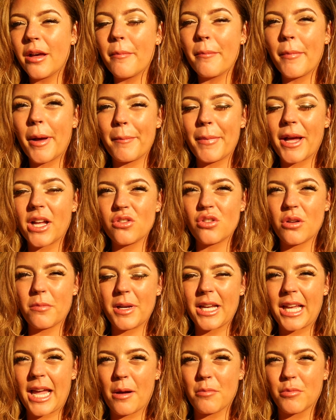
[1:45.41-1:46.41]
My battery in
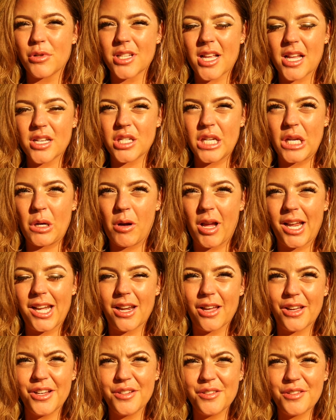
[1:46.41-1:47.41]
my camera is actually quite
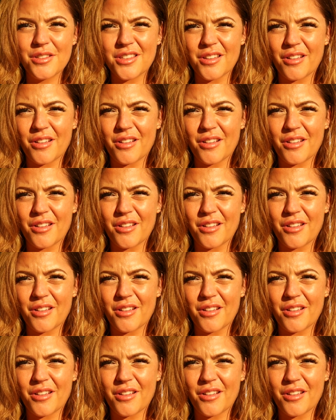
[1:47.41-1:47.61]
low,